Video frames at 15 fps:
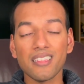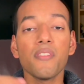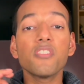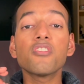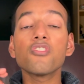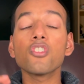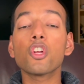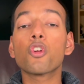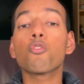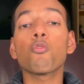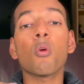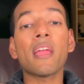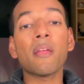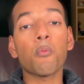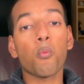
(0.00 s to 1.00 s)
this is a
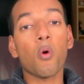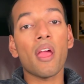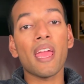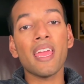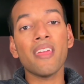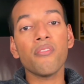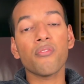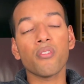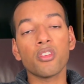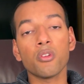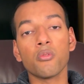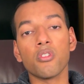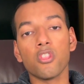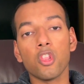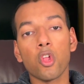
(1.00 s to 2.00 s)
great way for you
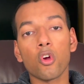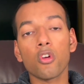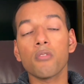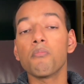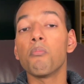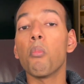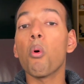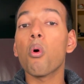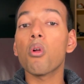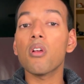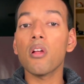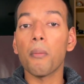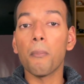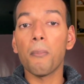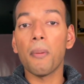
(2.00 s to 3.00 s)
to learn more
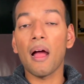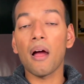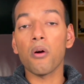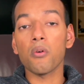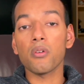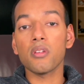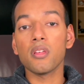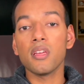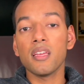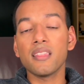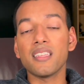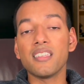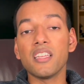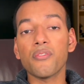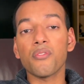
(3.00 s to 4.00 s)
about
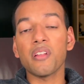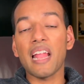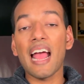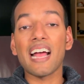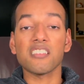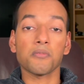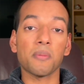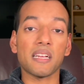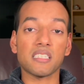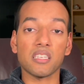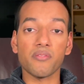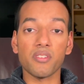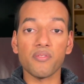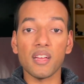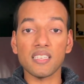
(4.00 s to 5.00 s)
the different aspects
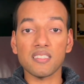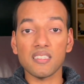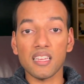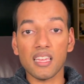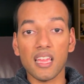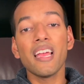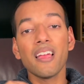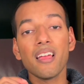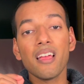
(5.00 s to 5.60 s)
of investing,